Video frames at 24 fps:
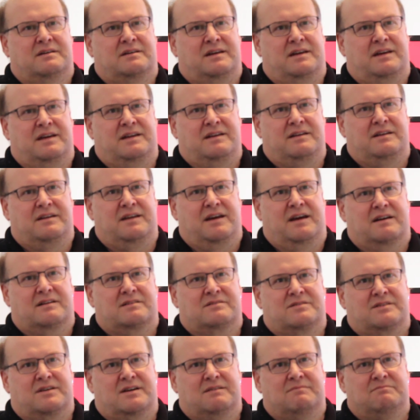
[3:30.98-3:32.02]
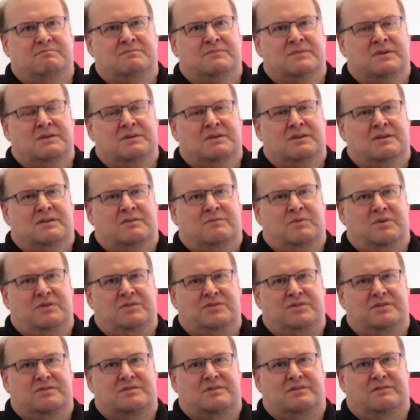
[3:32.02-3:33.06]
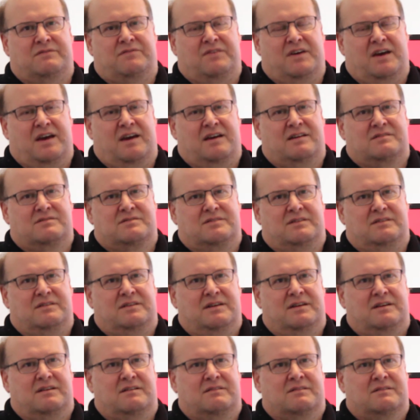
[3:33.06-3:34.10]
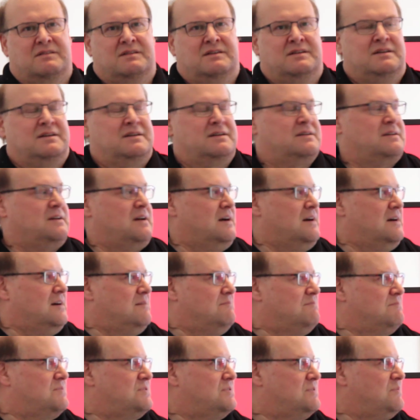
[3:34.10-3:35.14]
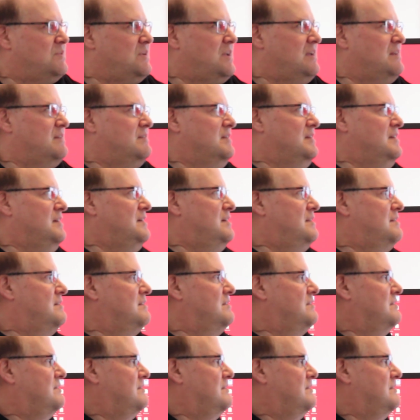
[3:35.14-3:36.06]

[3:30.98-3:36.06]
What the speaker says: index up with just the FANGs in there. So what I did